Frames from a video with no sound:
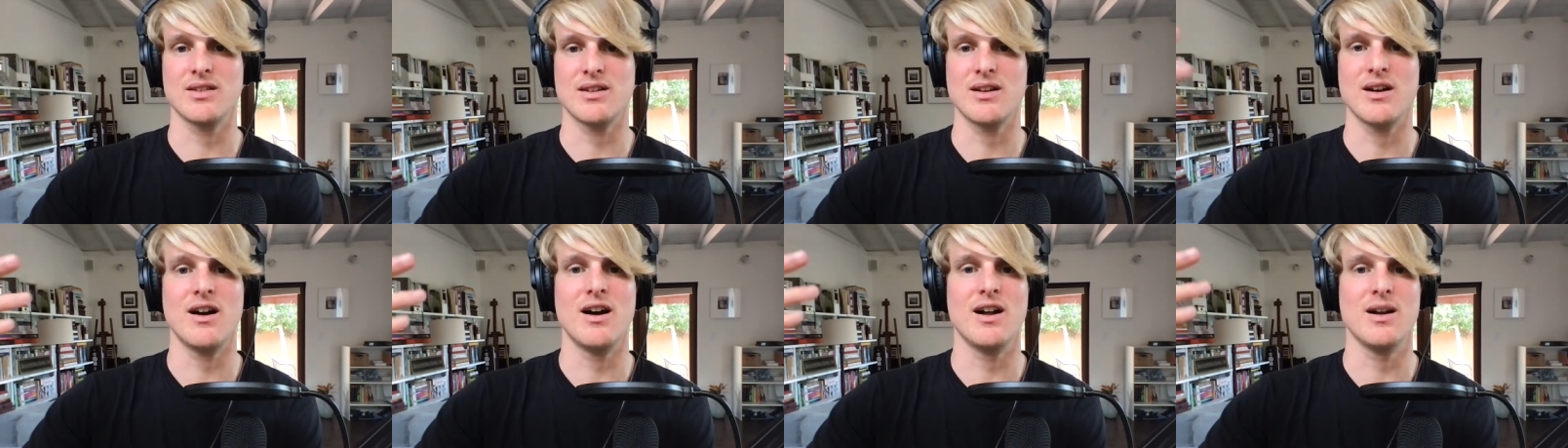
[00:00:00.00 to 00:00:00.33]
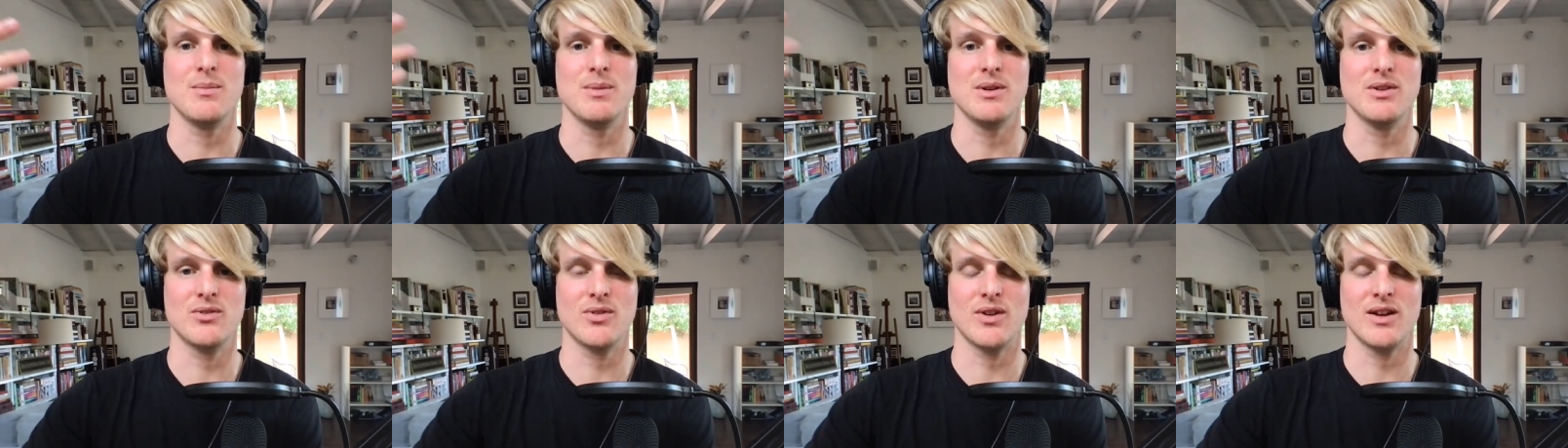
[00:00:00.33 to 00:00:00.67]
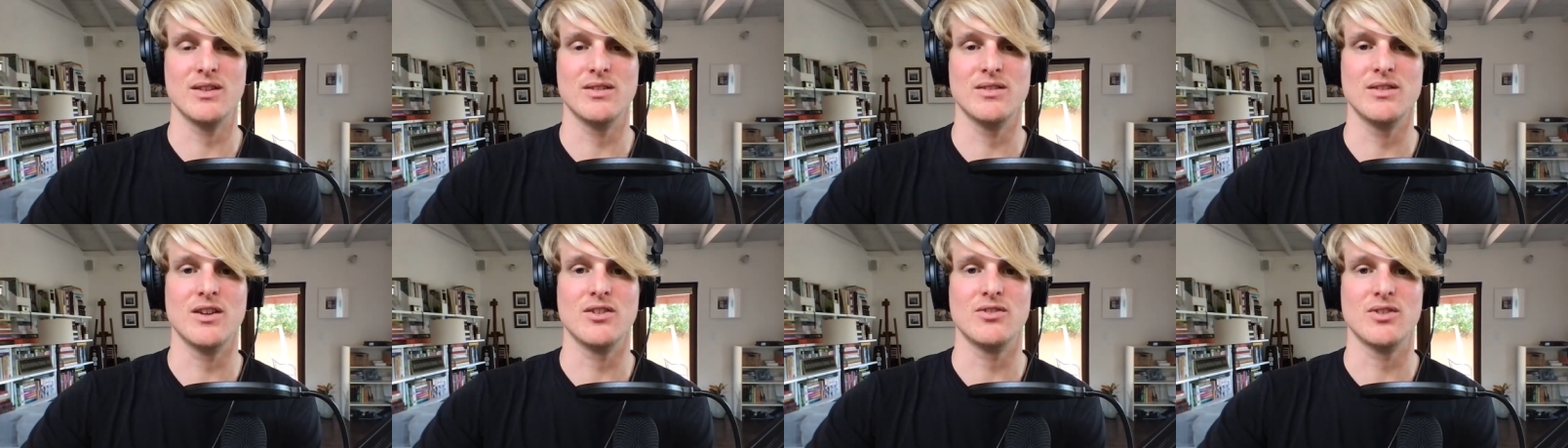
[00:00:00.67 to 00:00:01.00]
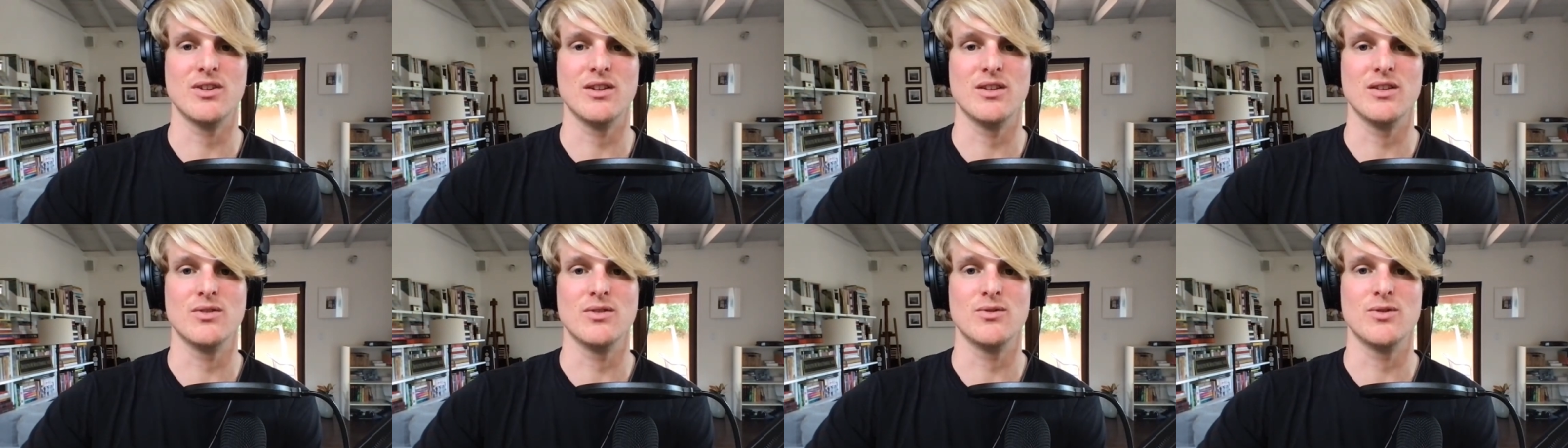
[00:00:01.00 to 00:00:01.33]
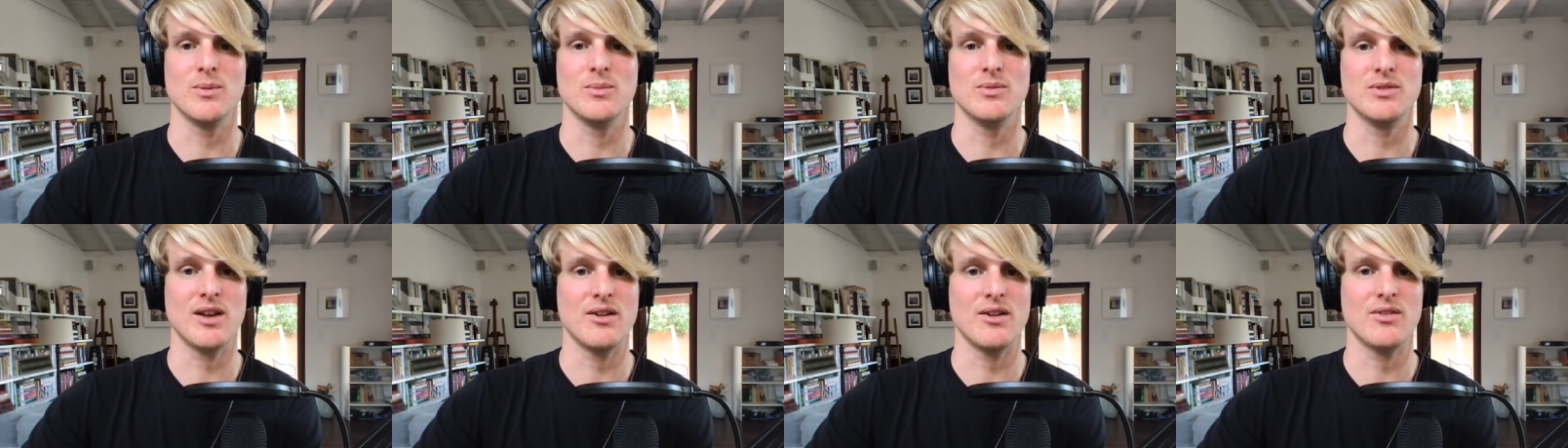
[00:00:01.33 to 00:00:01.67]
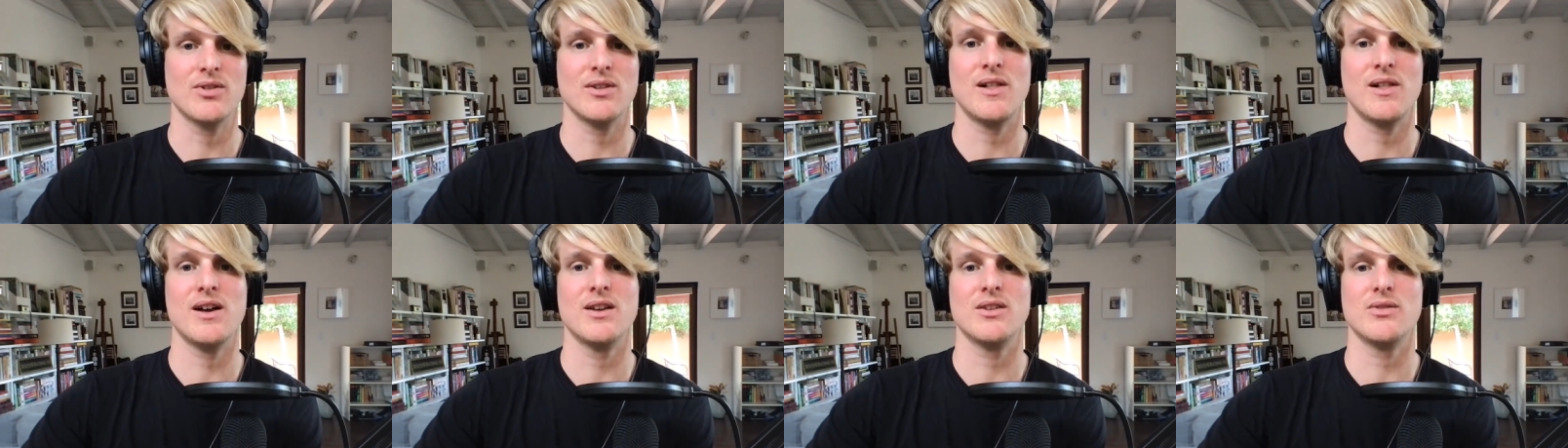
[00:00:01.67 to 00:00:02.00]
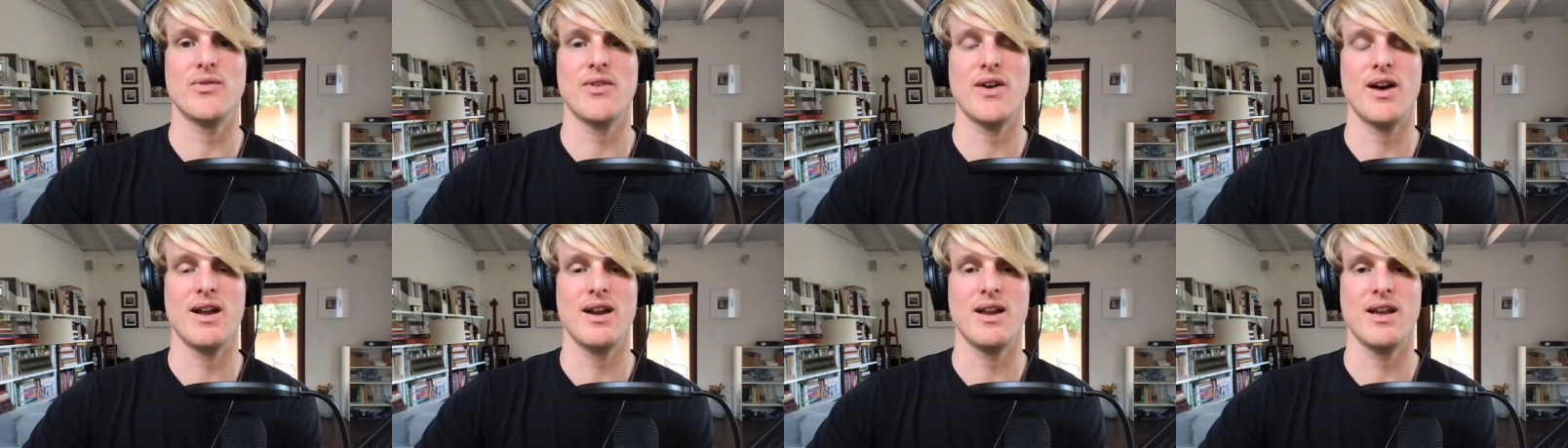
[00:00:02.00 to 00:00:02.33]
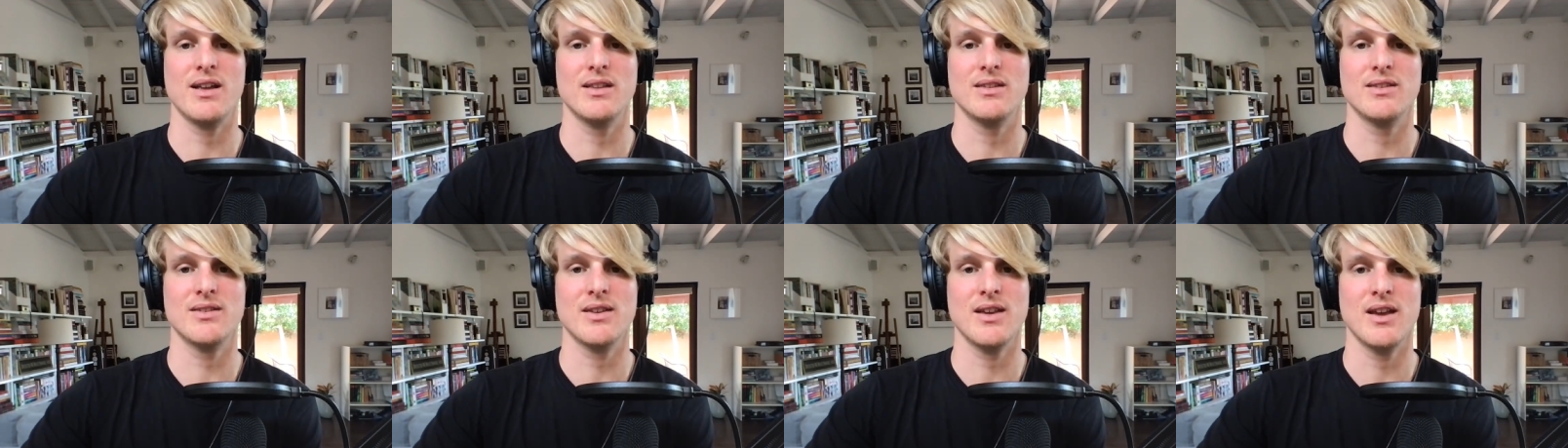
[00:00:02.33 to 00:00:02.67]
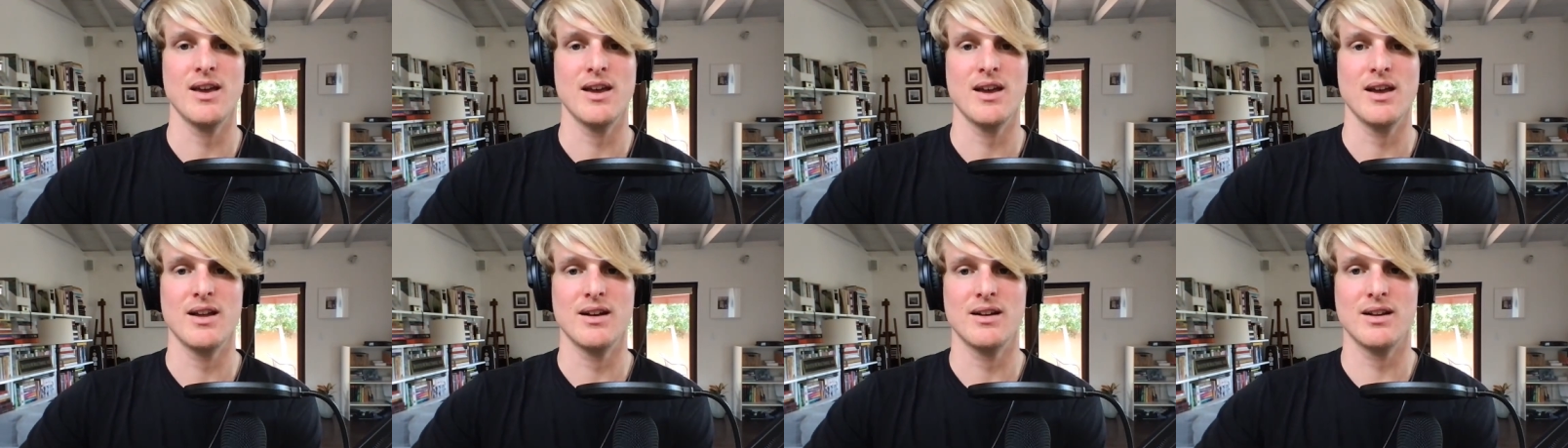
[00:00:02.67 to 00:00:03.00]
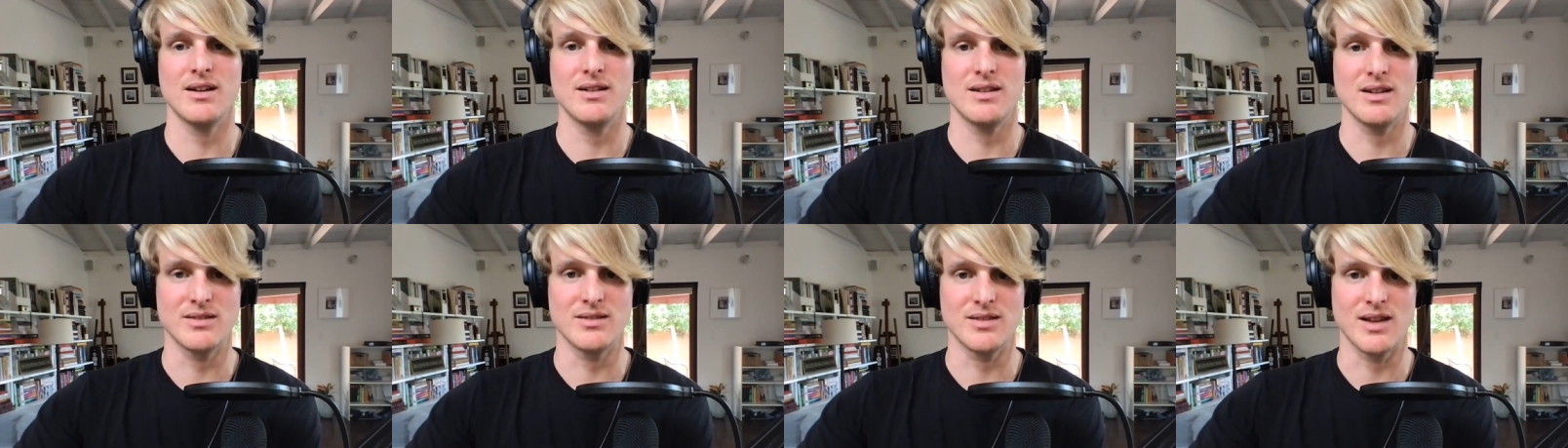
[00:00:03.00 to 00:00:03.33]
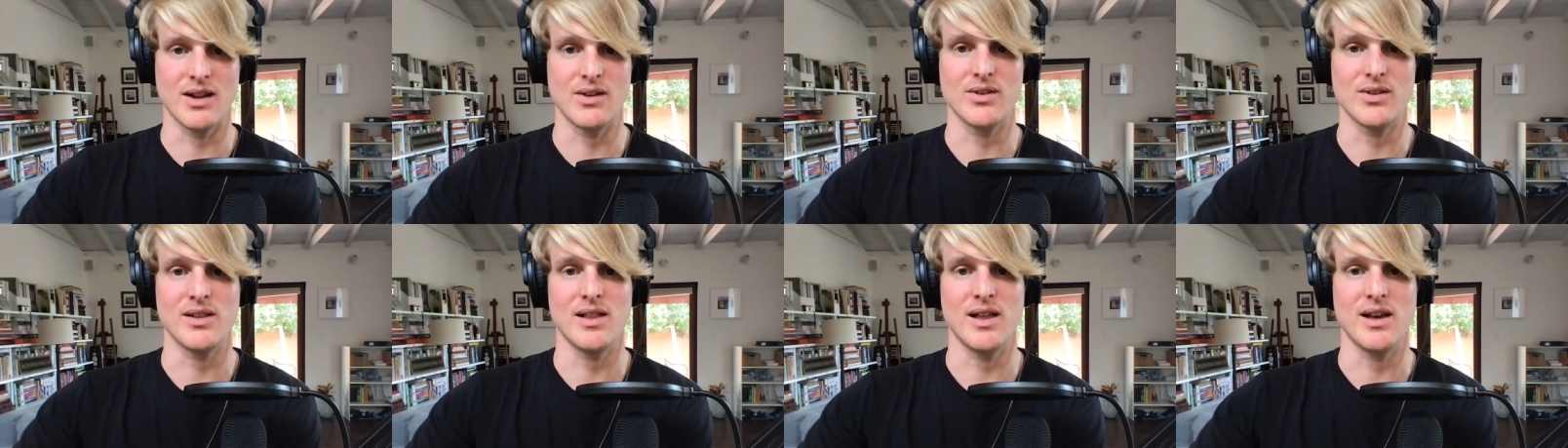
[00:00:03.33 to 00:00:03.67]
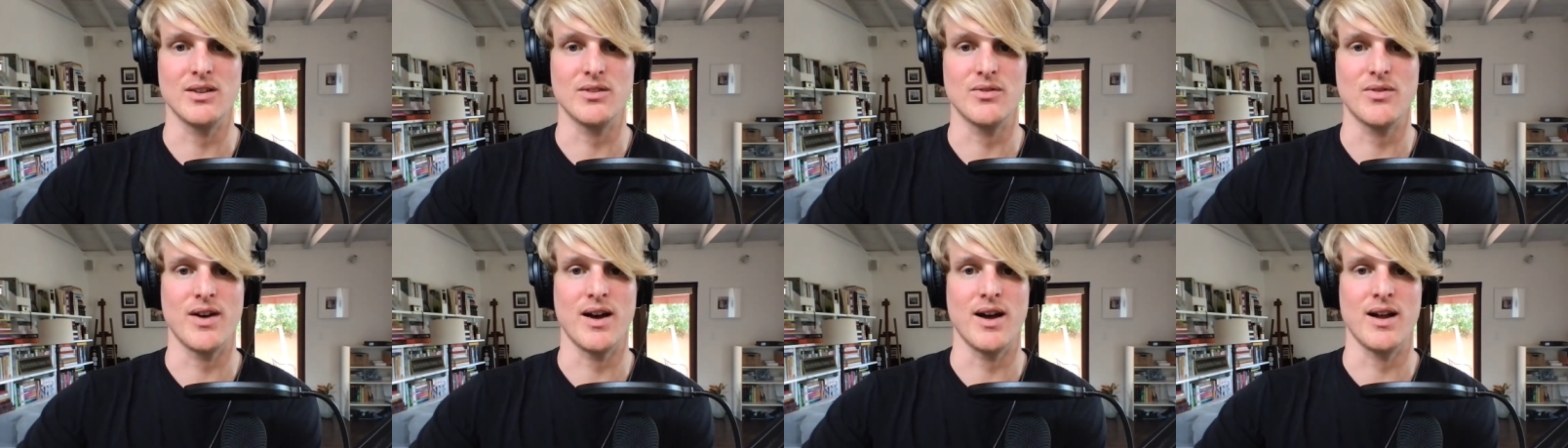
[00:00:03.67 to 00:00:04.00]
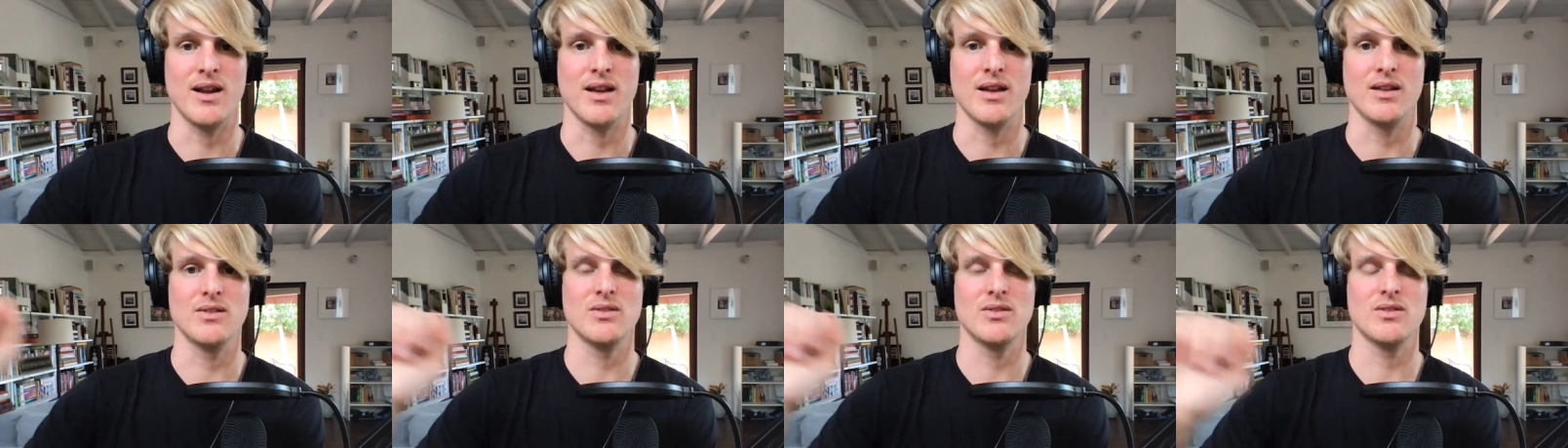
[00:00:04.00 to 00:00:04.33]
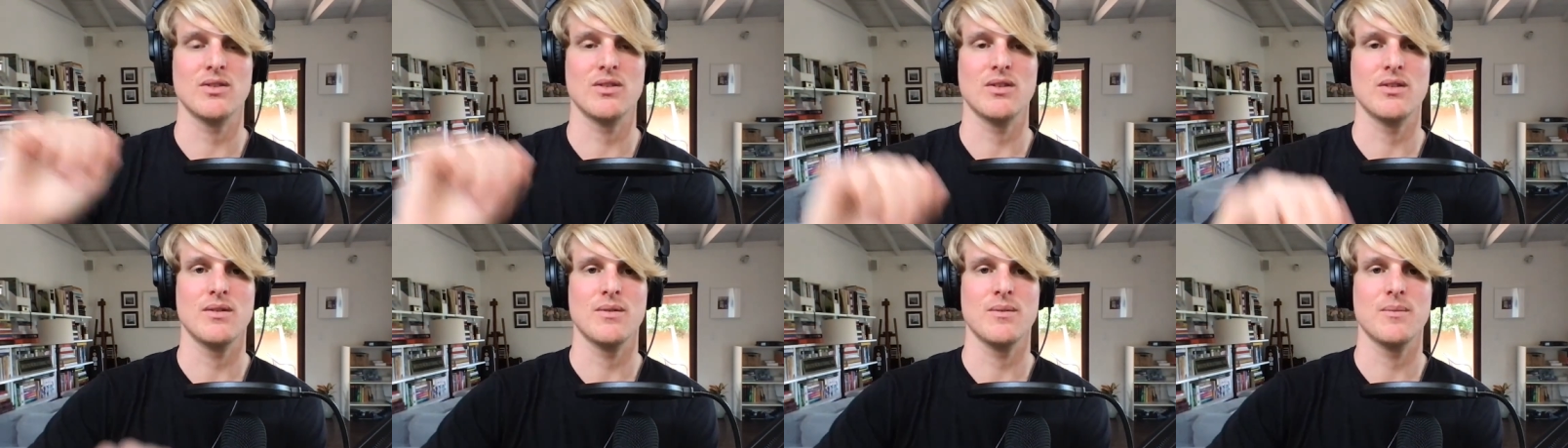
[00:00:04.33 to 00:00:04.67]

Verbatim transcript: economy transitions from centralized finance to decentralized finance.